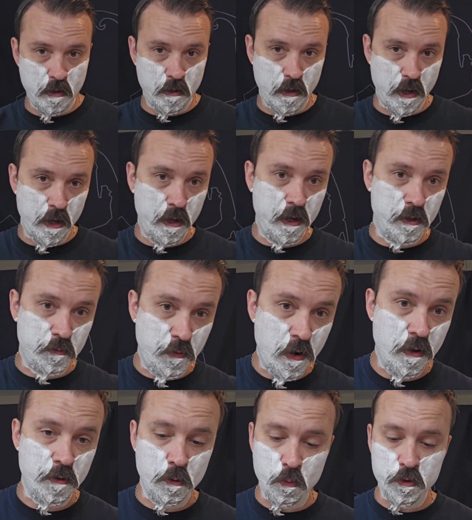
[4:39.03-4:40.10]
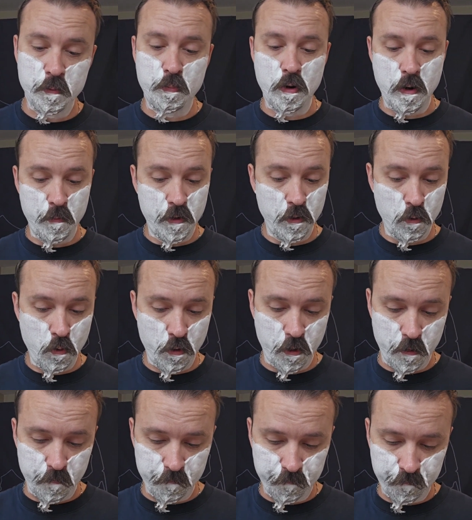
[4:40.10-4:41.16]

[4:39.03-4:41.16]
Okay, his father was a prominent lawyer.